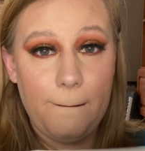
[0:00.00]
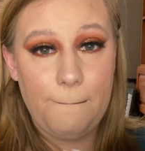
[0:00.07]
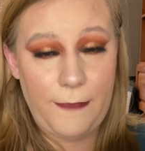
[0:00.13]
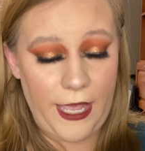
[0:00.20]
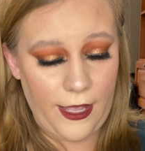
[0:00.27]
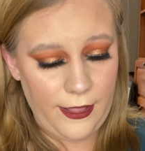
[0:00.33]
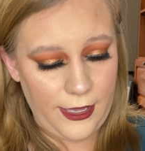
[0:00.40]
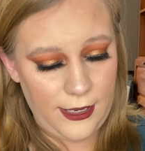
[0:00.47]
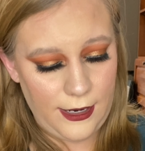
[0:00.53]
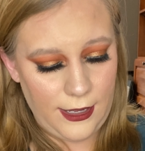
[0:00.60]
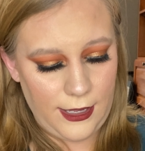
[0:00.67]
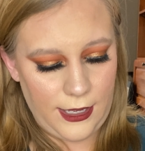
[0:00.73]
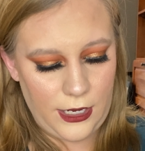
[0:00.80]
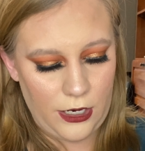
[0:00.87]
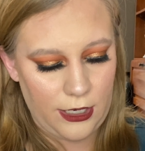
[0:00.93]
palette.
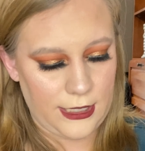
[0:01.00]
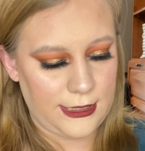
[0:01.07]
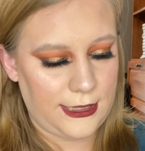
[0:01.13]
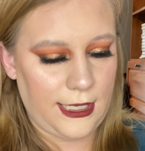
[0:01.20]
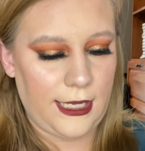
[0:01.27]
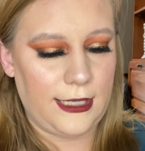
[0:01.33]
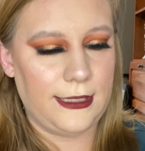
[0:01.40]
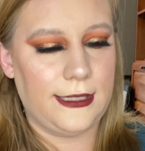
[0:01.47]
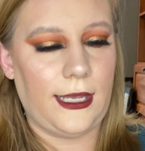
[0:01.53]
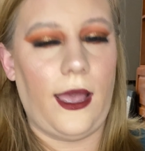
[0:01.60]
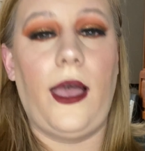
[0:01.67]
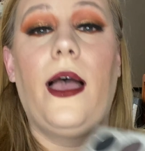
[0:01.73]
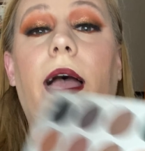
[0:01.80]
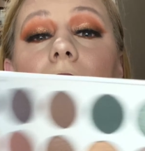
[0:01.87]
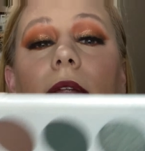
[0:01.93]
Here is the
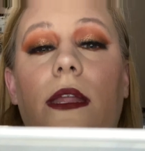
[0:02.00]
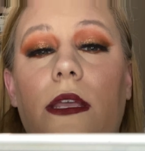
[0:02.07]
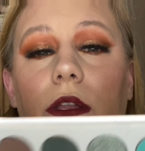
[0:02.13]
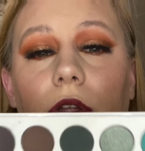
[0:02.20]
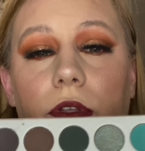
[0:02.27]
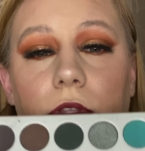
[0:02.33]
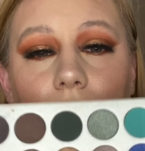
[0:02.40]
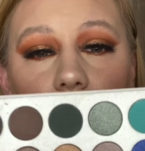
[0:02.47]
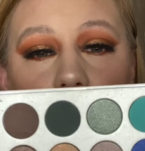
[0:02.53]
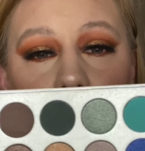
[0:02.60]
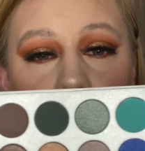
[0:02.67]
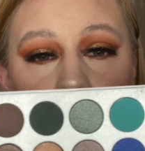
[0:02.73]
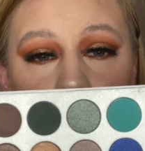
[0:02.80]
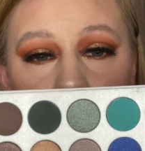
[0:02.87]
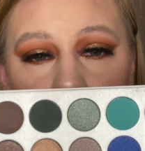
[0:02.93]
inside, the
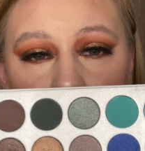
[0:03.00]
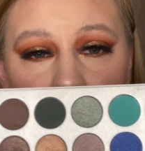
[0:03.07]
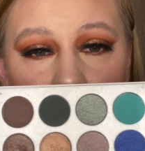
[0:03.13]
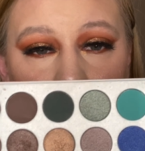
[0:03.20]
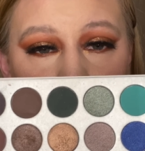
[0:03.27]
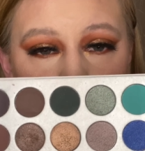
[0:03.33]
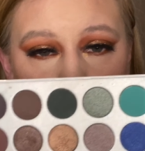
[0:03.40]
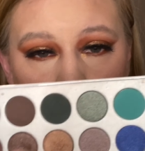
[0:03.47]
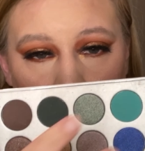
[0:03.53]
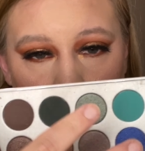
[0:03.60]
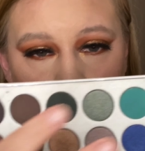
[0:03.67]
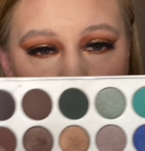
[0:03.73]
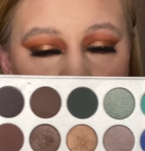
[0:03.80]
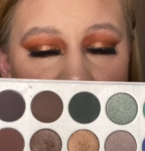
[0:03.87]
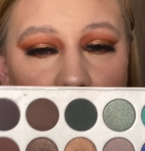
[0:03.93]
neutrals and some
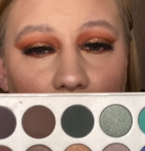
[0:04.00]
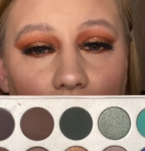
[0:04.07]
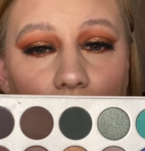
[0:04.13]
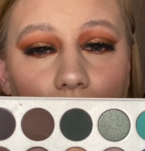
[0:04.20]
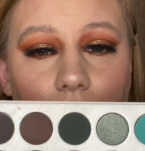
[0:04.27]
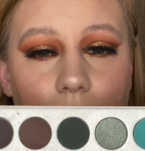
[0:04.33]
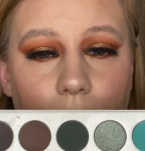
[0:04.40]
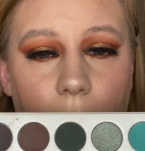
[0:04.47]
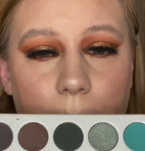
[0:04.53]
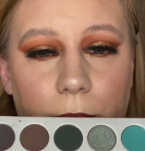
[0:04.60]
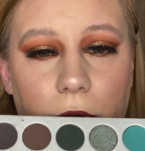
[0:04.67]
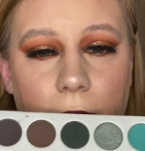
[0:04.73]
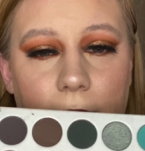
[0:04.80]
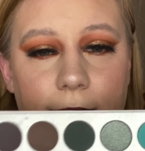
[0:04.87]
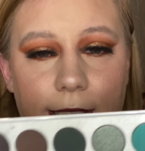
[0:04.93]
pops of blue and
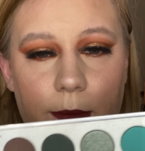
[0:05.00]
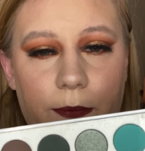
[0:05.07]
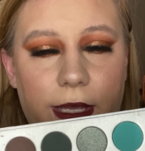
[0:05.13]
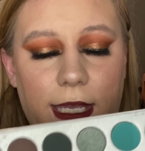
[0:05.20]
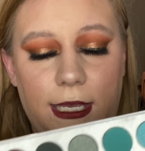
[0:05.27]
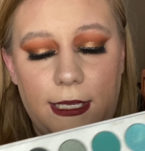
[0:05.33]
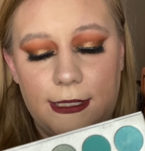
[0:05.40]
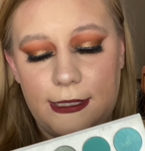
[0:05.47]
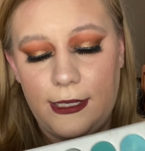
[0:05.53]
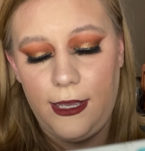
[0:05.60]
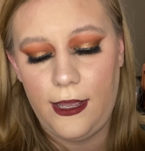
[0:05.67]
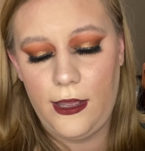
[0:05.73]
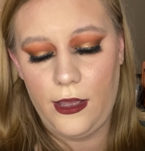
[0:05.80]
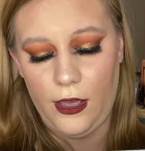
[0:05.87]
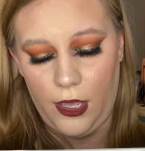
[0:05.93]
purple and some pinks.
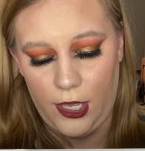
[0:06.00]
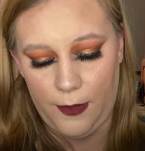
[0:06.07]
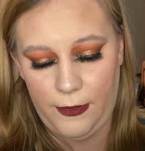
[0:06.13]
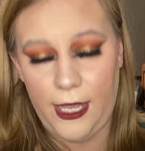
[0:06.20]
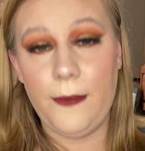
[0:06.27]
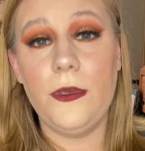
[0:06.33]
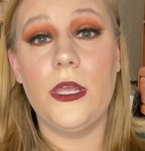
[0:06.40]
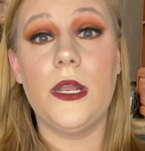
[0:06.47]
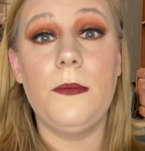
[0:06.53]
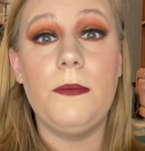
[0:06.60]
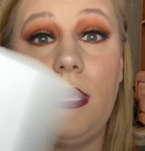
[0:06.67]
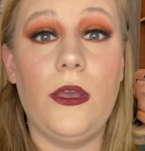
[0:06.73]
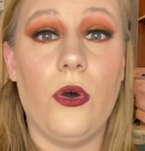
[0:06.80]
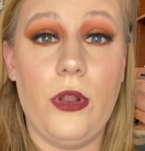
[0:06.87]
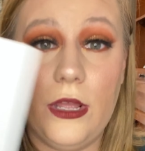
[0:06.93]
I'm going to
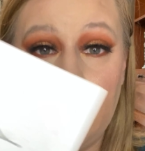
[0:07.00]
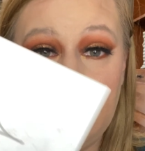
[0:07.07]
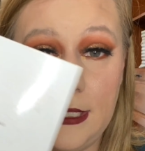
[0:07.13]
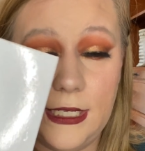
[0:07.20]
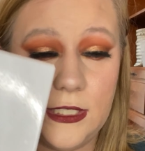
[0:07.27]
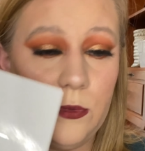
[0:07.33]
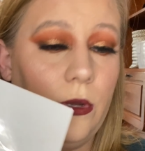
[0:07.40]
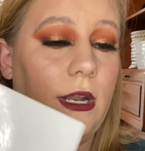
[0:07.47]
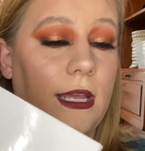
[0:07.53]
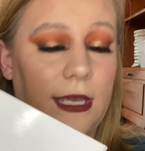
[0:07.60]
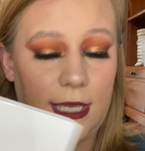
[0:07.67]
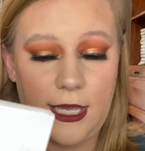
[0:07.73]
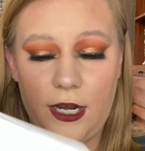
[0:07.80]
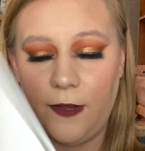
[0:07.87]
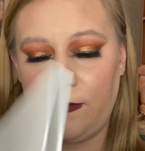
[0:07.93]
holding on to this one.
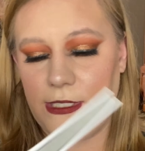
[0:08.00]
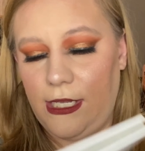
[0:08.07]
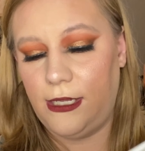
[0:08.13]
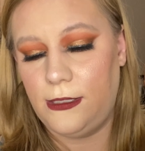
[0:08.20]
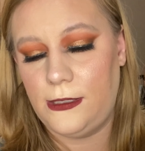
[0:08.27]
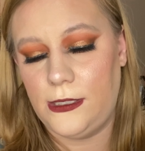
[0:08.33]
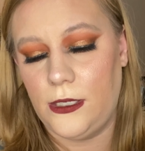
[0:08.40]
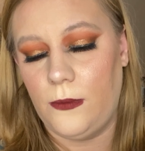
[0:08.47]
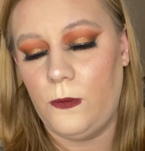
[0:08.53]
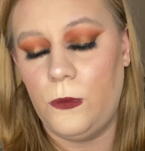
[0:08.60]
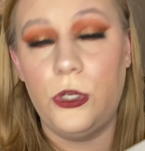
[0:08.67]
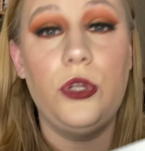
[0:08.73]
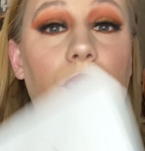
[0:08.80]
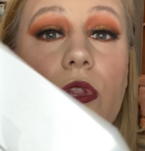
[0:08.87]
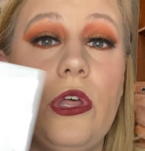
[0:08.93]
Again, I've seen some
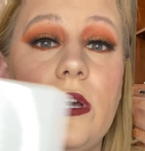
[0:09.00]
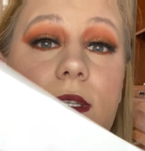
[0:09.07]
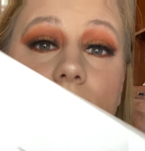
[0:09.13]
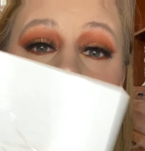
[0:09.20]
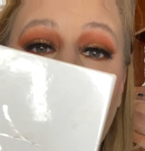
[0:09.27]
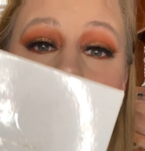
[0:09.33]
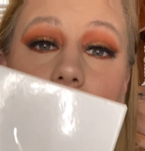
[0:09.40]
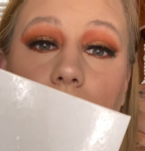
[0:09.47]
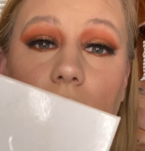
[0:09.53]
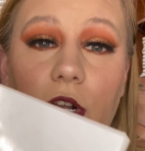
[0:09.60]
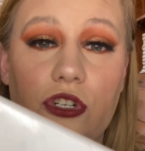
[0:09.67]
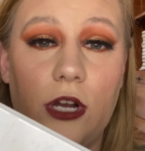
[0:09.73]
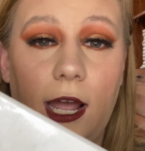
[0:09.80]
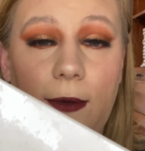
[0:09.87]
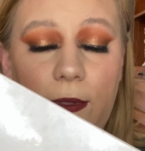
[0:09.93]
new looks that I really want to
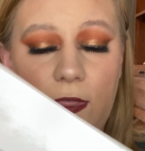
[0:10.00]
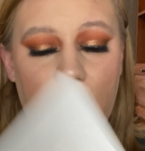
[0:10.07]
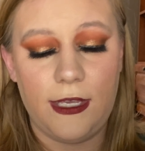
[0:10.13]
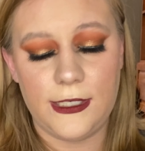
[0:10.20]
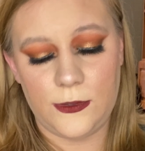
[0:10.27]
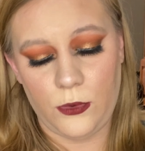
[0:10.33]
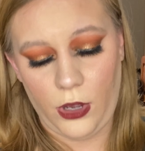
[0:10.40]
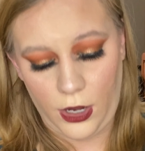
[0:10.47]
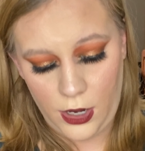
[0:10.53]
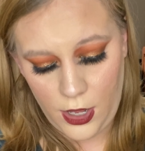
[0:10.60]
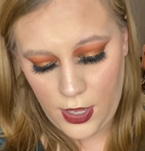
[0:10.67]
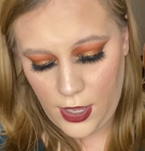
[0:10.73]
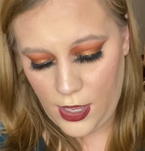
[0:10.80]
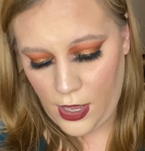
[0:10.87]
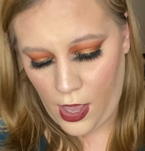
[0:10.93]
try with this one.
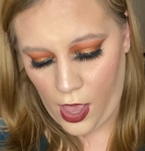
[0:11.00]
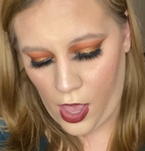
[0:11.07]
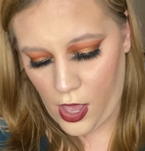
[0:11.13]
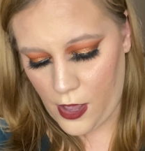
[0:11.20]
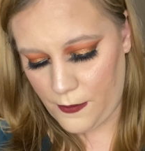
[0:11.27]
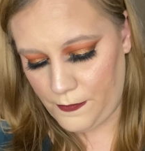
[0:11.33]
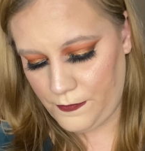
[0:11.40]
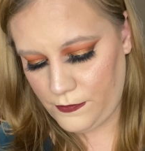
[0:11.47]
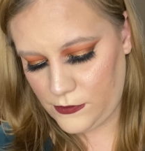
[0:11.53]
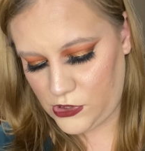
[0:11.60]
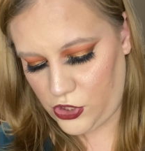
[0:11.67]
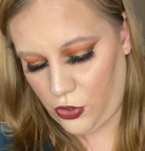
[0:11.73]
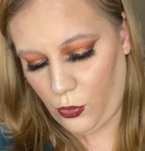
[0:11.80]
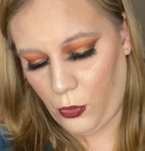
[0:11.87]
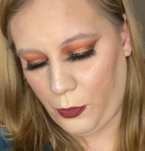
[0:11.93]
So
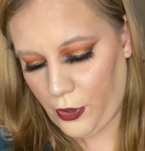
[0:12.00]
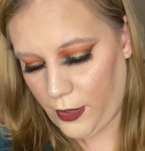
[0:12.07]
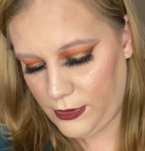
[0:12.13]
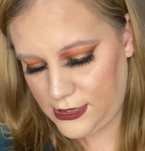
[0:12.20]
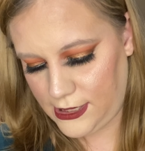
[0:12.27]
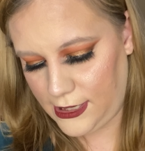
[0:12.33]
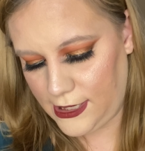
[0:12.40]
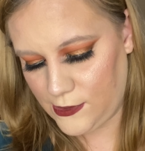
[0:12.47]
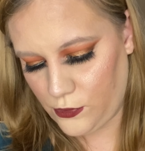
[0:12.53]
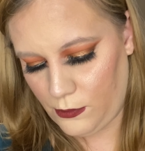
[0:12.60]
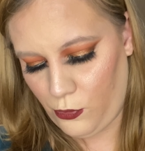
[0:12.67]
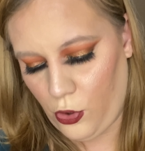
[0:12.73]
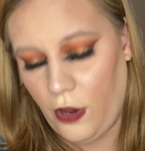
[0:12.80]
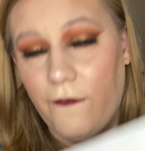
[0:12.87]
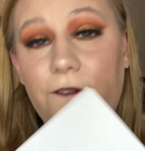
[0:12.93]
you will probably see this one
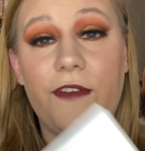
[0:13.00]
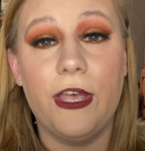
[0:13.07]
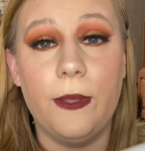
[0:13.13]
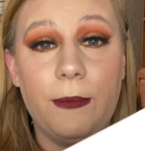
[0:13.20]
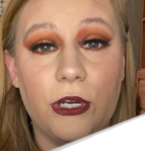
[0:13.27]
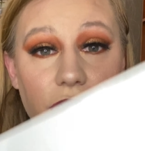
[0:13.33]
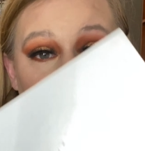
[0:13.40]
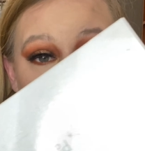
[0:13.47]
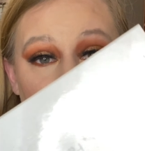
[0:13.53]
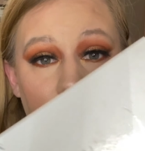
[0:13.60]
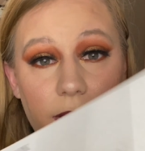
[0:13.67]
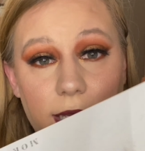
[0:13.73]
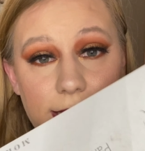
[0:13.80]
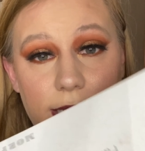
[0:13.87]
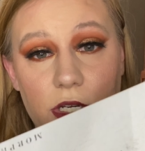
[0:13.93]
more on film here soon
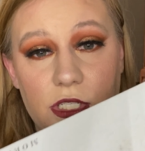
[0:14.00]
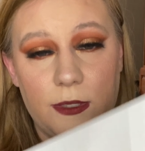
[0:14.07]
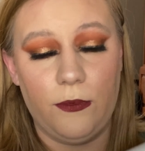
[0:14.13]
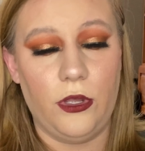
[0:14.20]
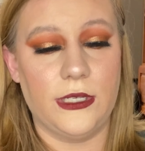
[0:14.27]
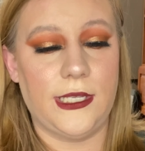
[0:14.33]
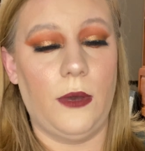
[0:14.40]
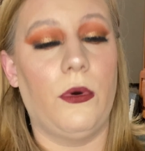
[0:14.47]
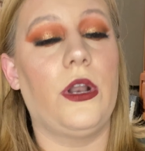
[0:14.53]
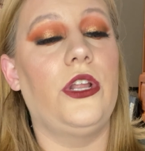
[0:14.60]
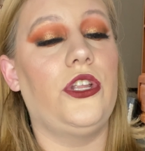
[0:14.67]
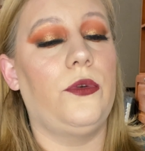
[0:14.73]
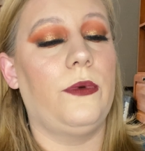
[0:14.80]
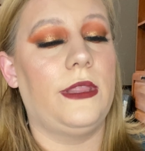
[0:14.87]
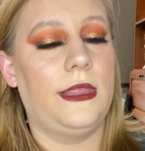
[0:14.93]
because there's some looks I want to
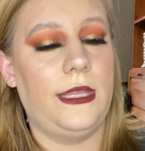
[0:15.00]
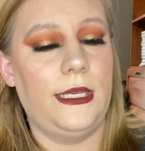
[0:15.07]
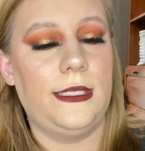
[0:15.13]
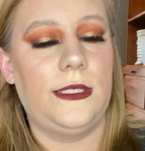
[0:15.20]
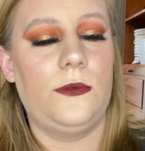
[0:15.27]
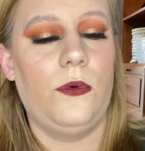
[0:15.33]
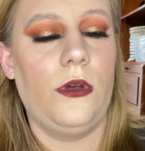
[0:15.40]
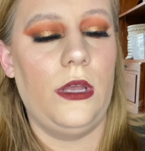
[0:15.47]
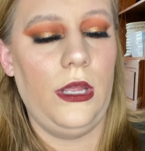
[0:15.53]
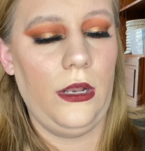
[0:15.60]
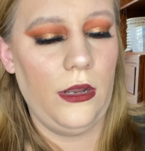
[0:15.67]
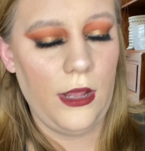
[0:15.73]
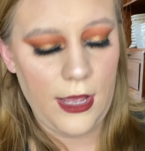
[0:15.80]
do with this one.